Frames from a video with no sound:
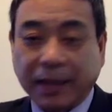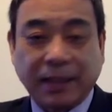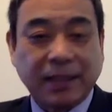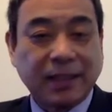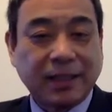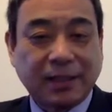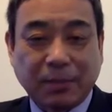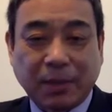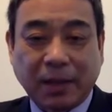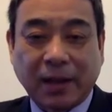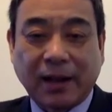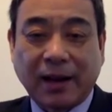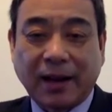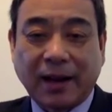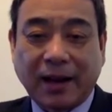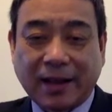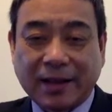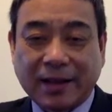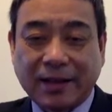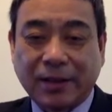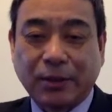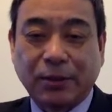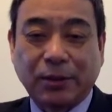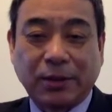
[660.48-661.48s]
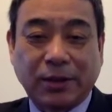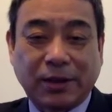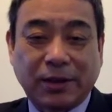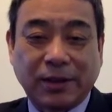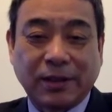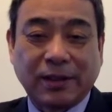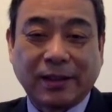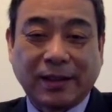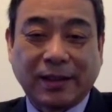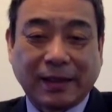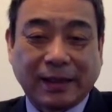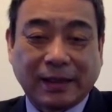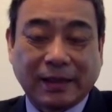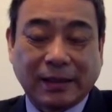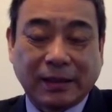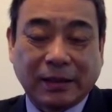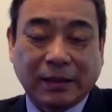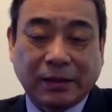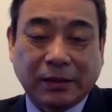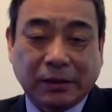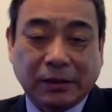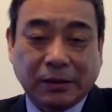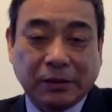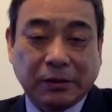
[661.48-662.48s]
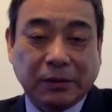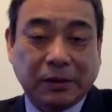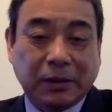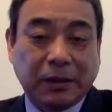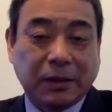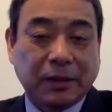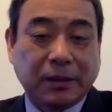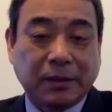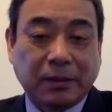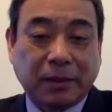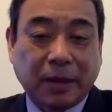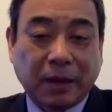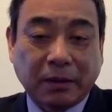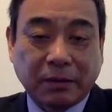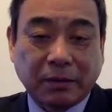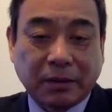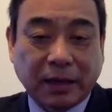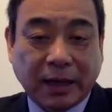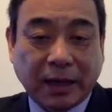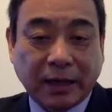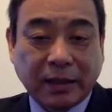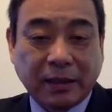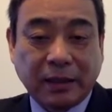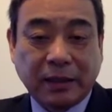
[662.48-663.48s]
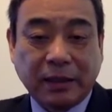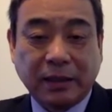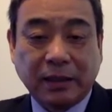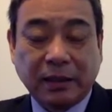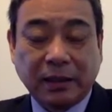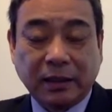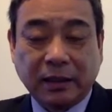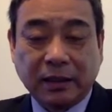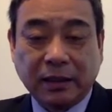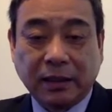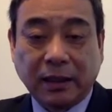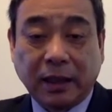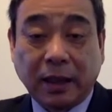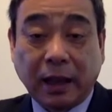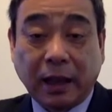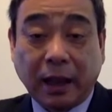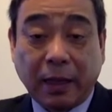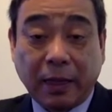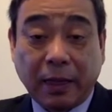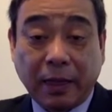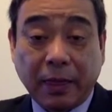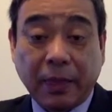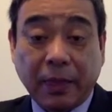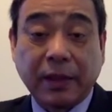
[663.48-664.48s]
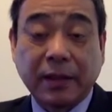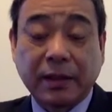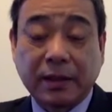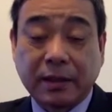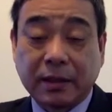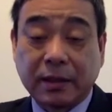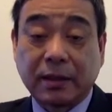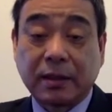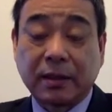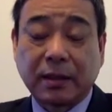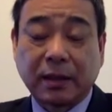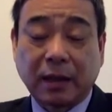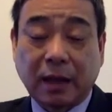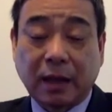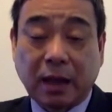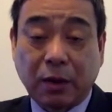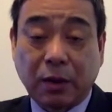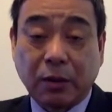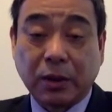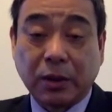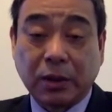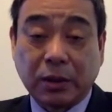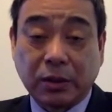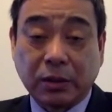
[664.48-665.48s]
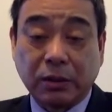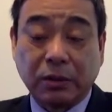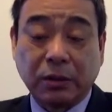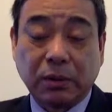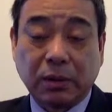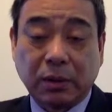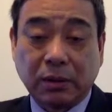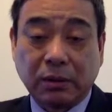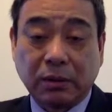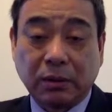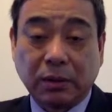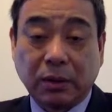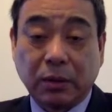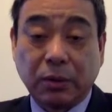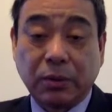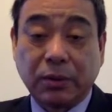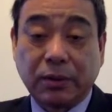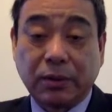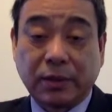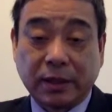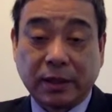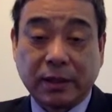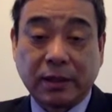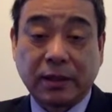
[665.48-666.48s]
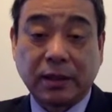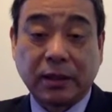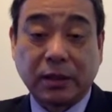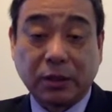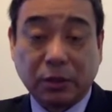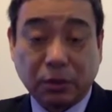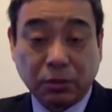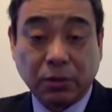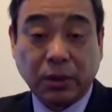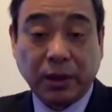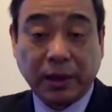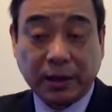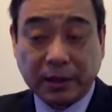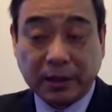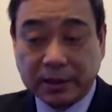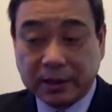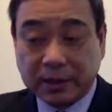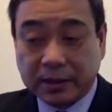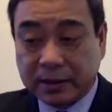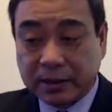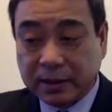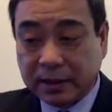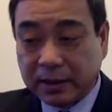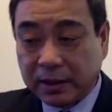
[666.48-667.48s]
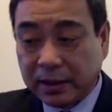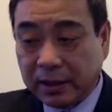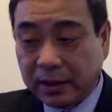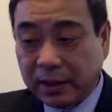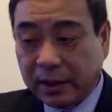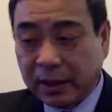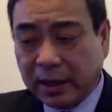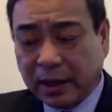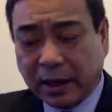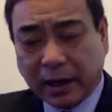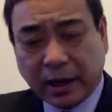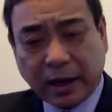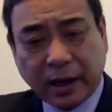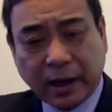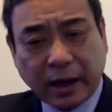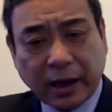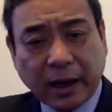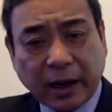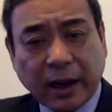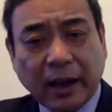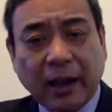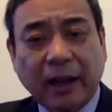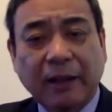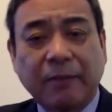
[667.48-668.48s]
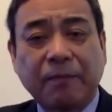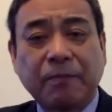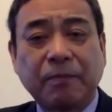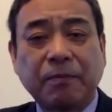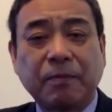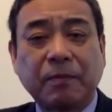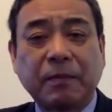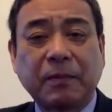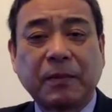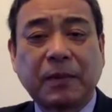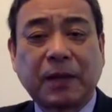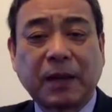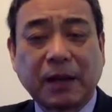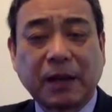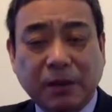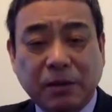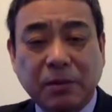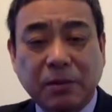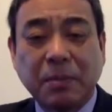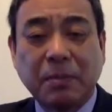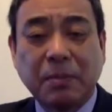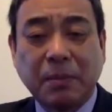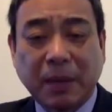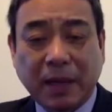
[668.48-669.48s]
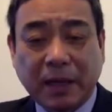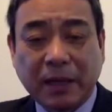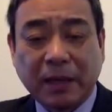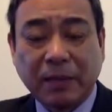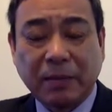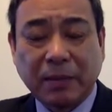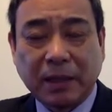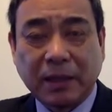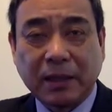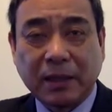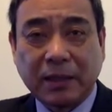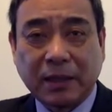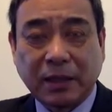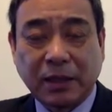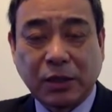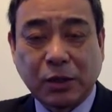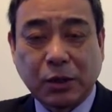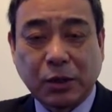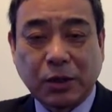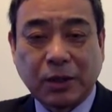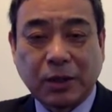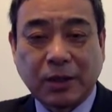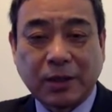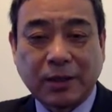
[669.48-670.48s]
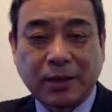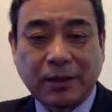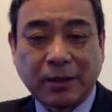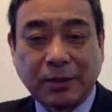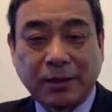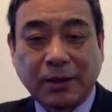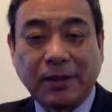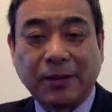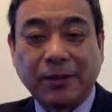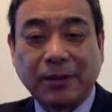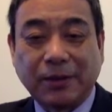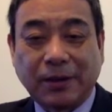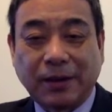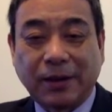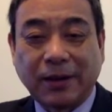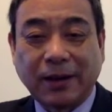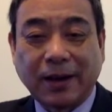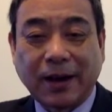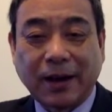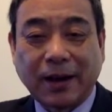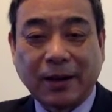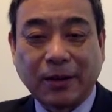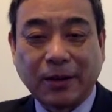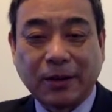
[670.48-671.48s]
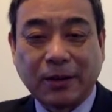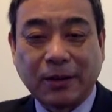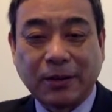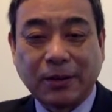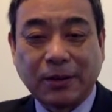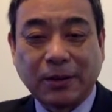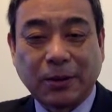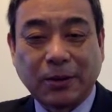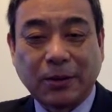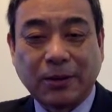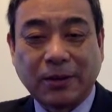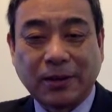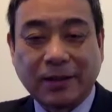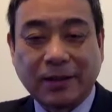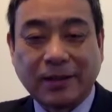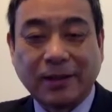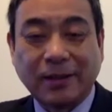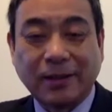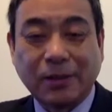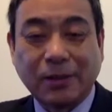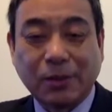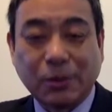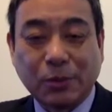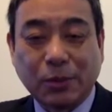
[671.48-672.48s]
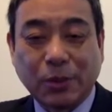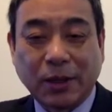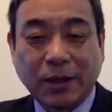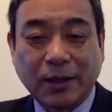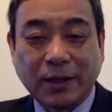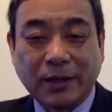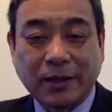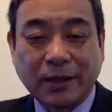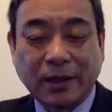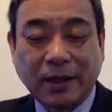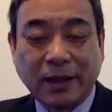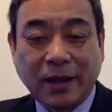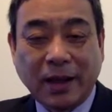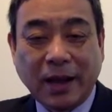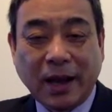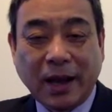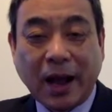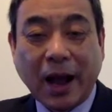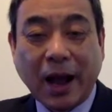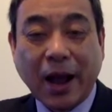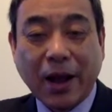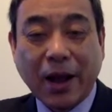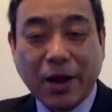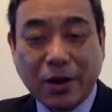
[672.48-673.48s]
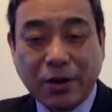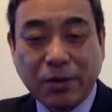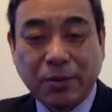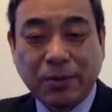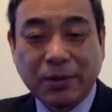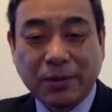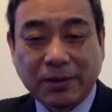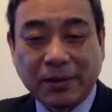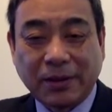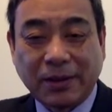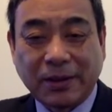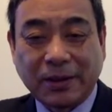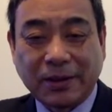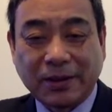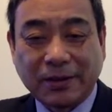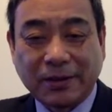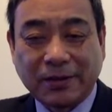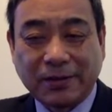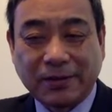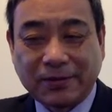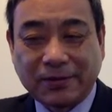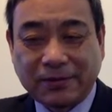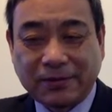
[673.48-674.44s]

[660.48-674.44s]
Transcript: teach my class, you learn about IT. And this is how we do old things in new ways. And there are going to be many, many situations you need to learn how to do old things in new ways. I hope you learn